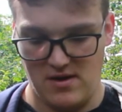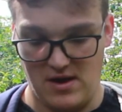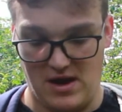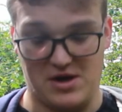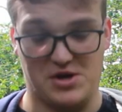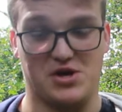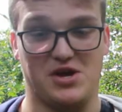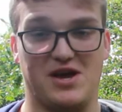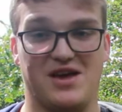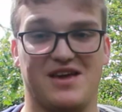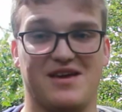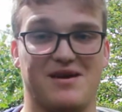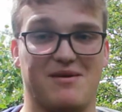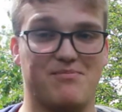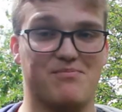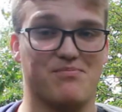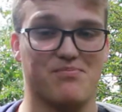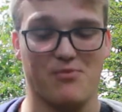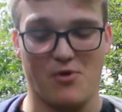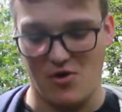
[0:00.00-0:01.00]
Actually, he
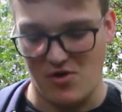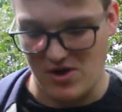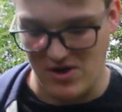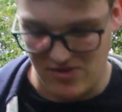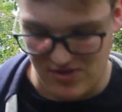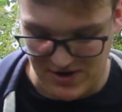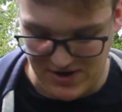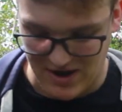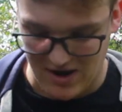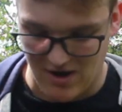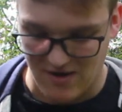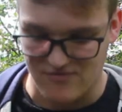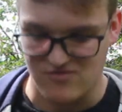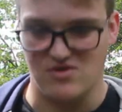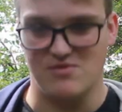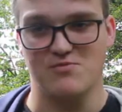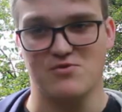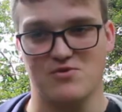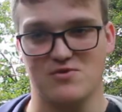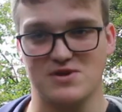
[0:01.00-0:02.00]
broke it the day after he
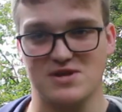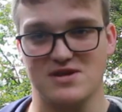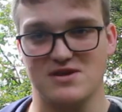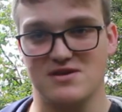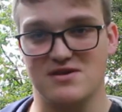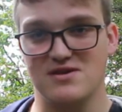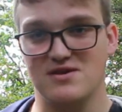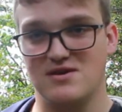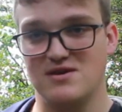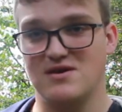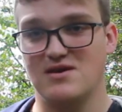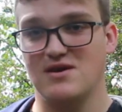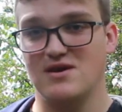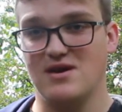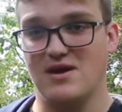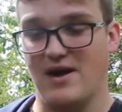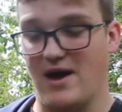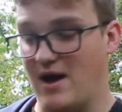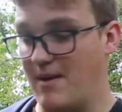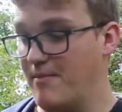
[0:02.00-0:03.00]
bought it.
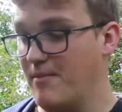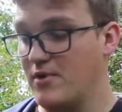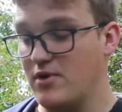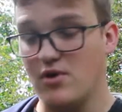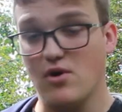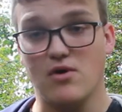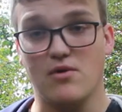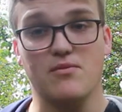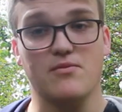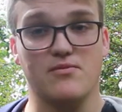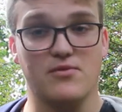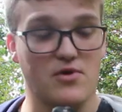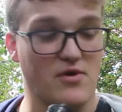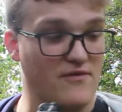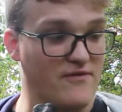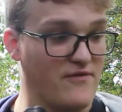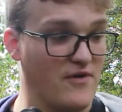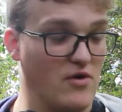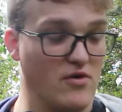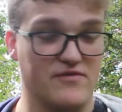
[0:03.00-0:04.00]
Not a
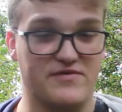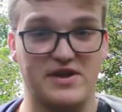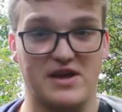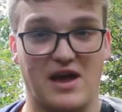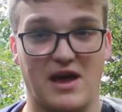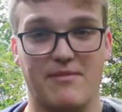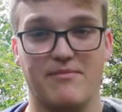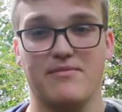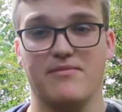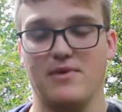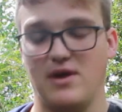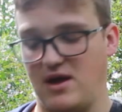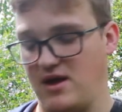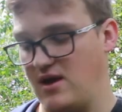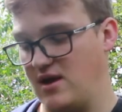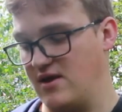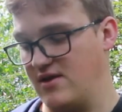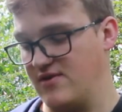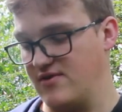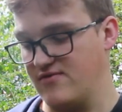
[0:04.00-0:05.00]
fault of TM. It
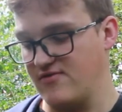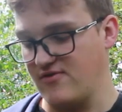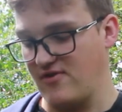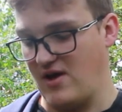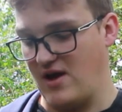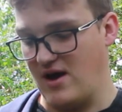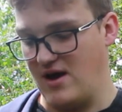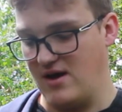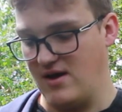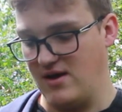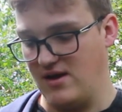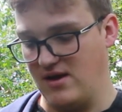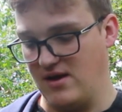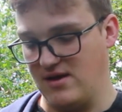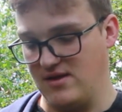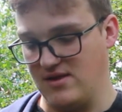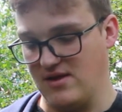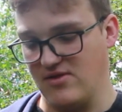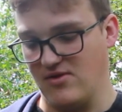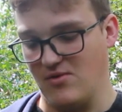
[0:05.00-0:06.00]
is he
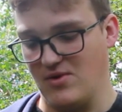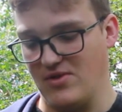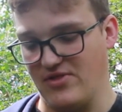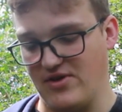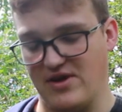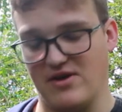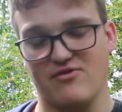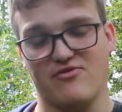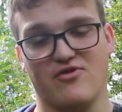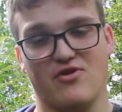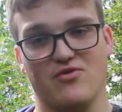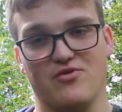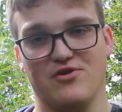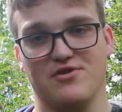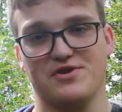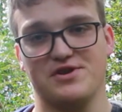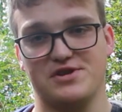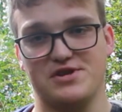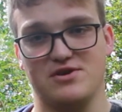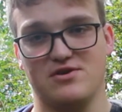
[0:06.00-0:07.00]
did the one thing he was told
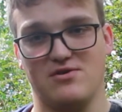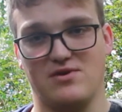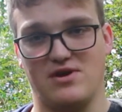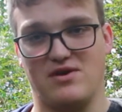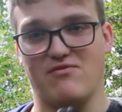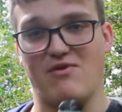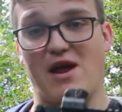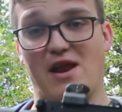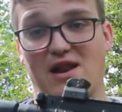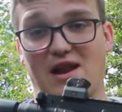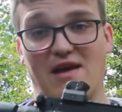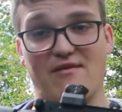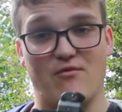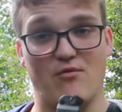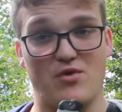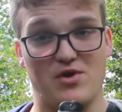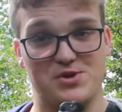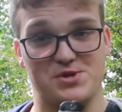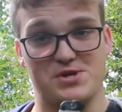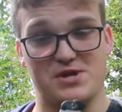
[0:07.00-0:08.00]
not to do, and he ran 11
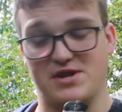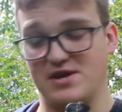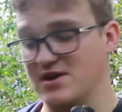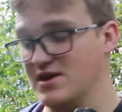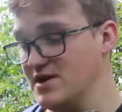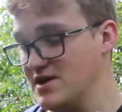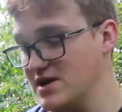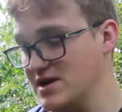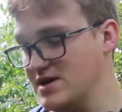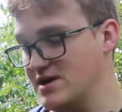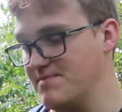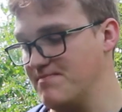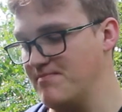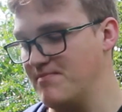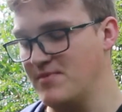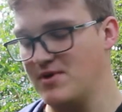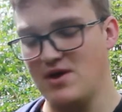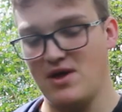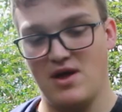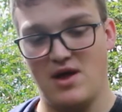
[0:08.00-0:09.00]
ones in it,
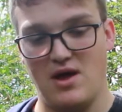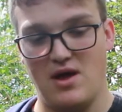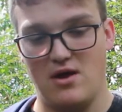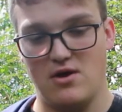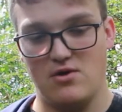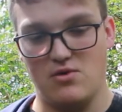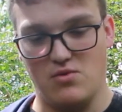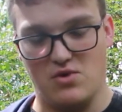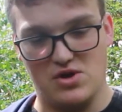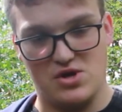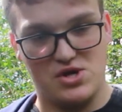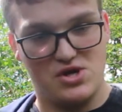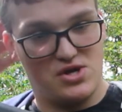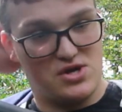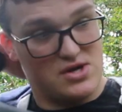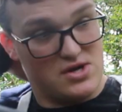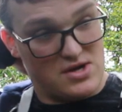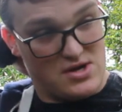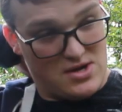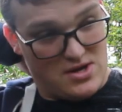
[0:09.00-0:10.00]
which
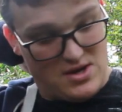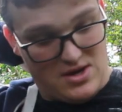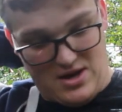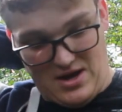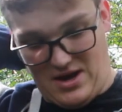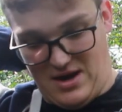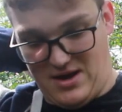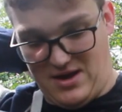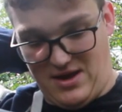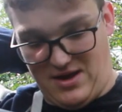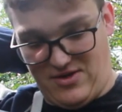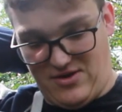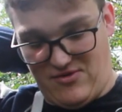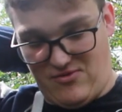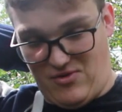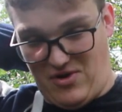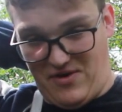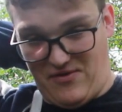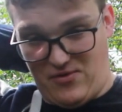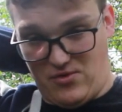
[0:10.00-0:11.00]
in this
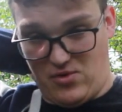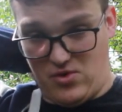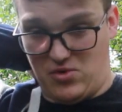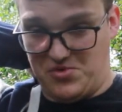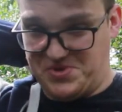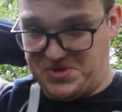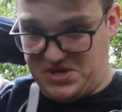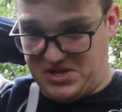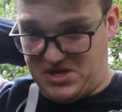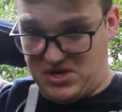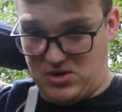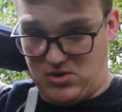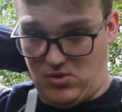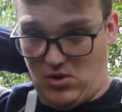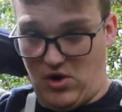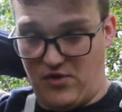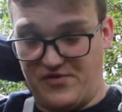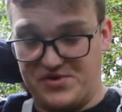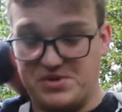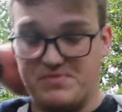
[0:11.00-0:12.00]
rifle caused it to
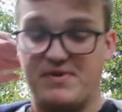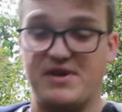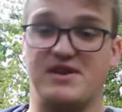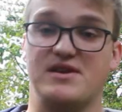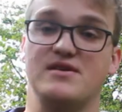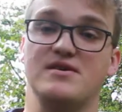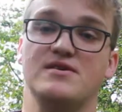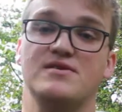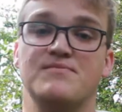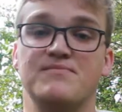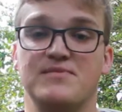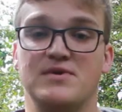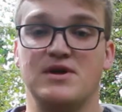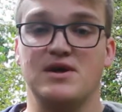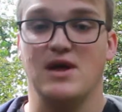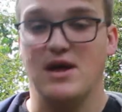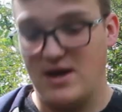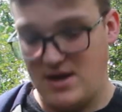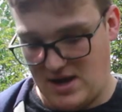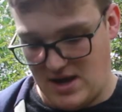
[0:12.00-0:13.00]
overspin,
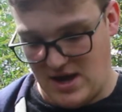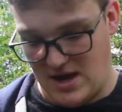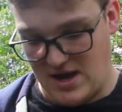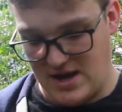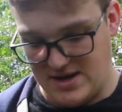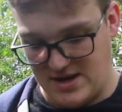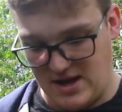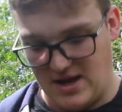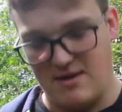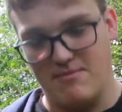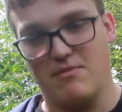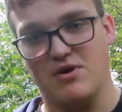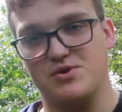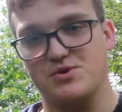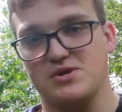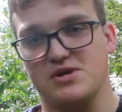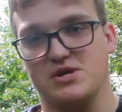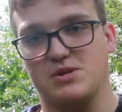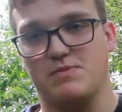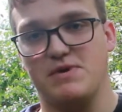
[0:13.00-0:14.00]
and it
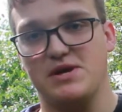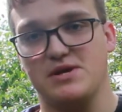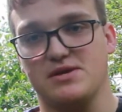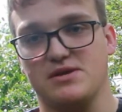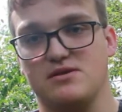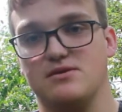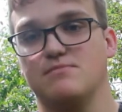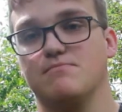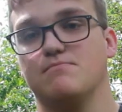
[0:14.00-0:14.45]
munched its piston.